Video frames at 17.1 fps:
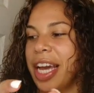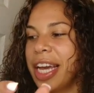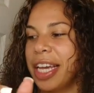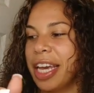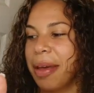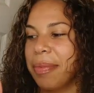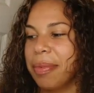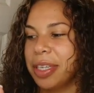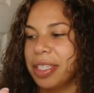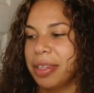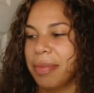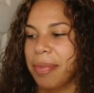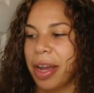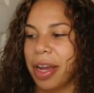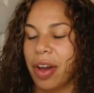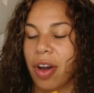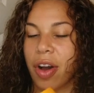I kept this in
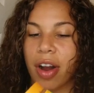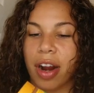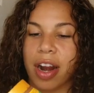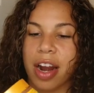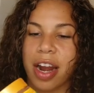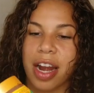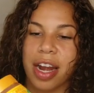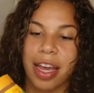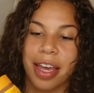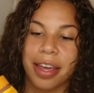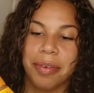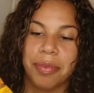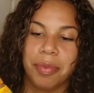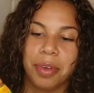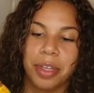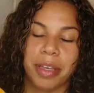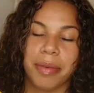my car and
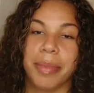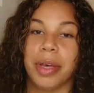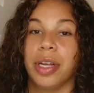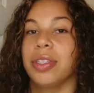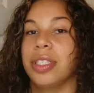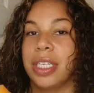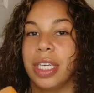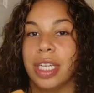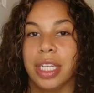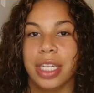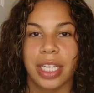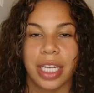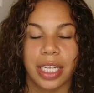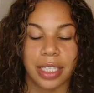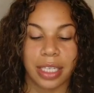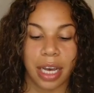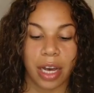it really melted.
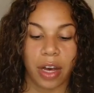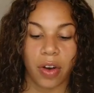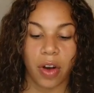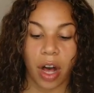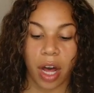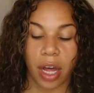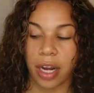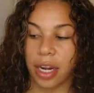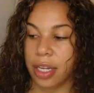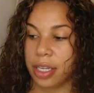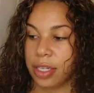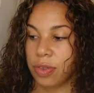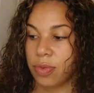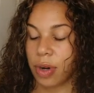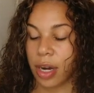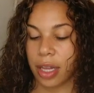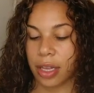That's how hot it
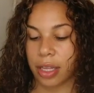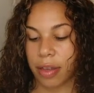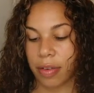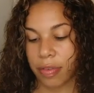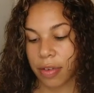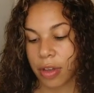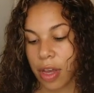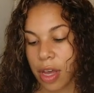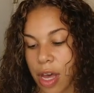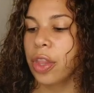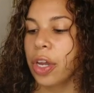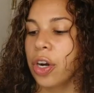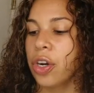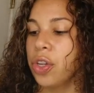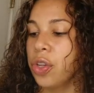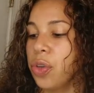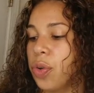is where I live.
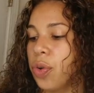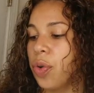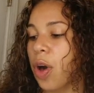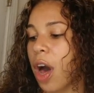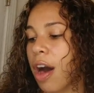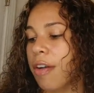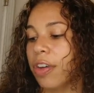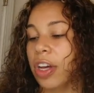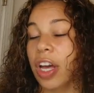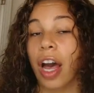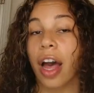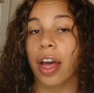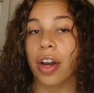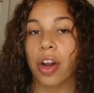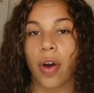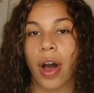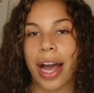Their new
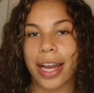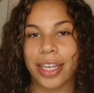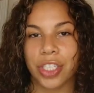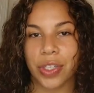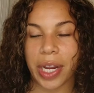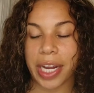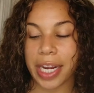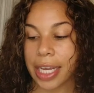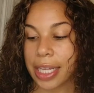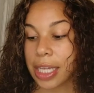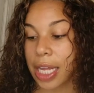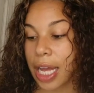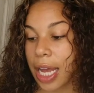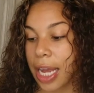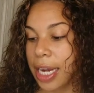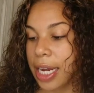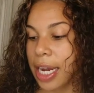avocado hydrating
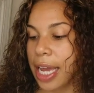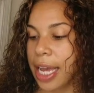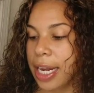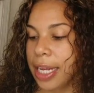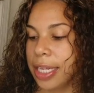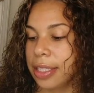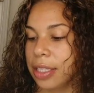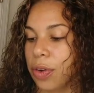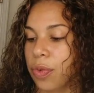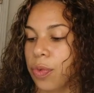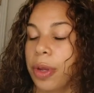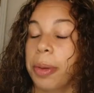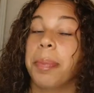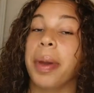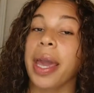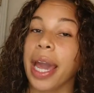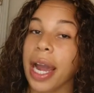line, and it's a
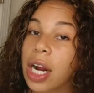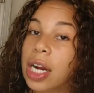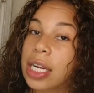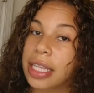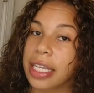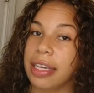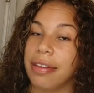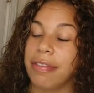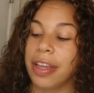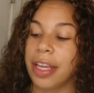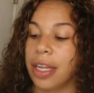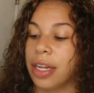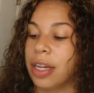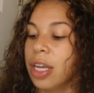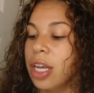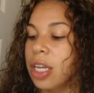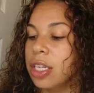repair
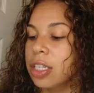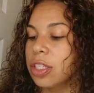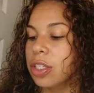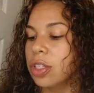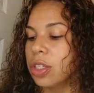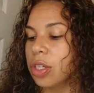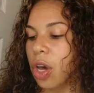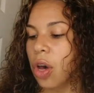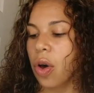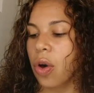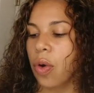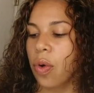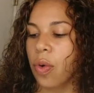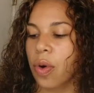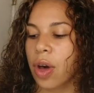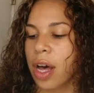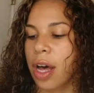leave-in.
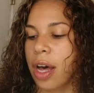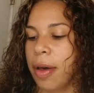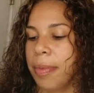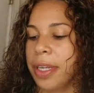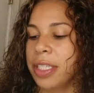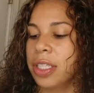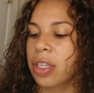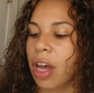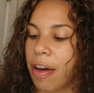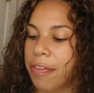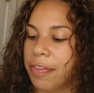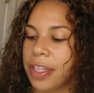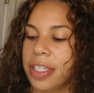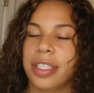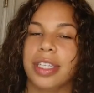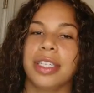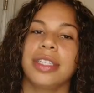So it
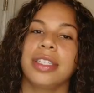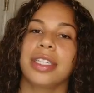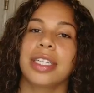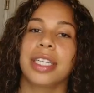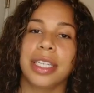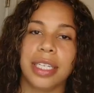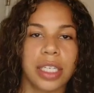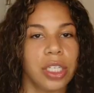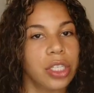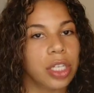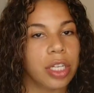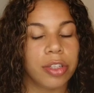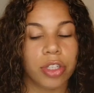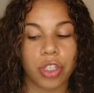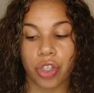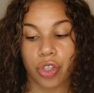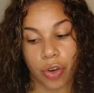softens and
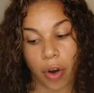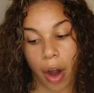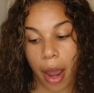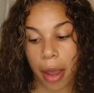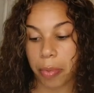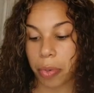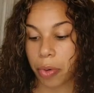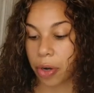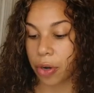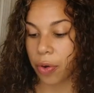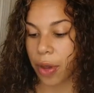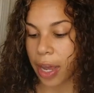conditions dry, brittle